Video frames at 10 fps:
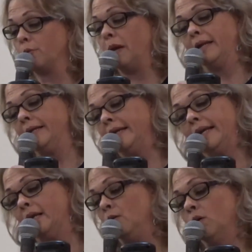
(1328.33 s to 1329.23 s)
them. I didn't get
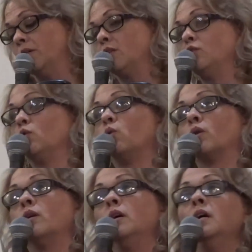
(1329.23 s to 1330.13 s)
anyone at the
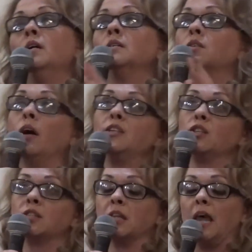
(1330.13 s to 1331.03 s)
door, so I
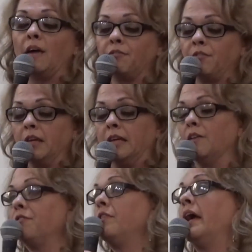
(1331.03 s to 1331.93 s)
just left the
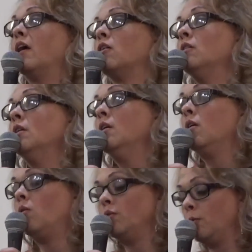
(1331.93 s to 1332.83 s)
gift there
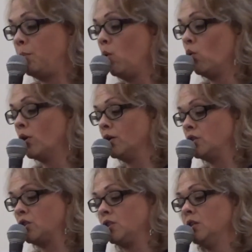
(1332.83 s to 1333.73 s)
on the
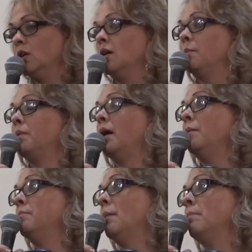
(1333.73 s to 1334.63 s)
porch.
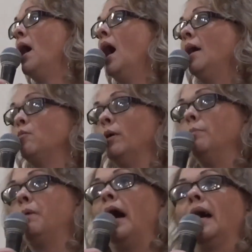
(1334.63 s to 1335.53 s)
But my mind
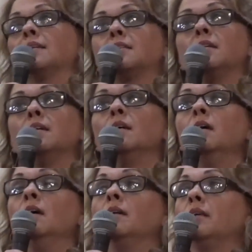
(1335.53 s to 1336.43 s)
went back to
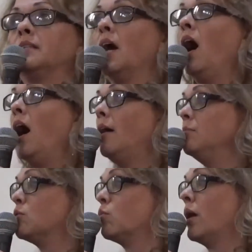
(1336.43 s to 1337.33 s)
the
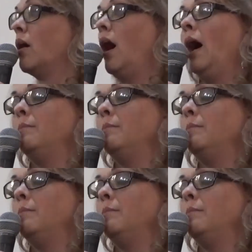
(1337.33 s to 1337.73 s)
times where, I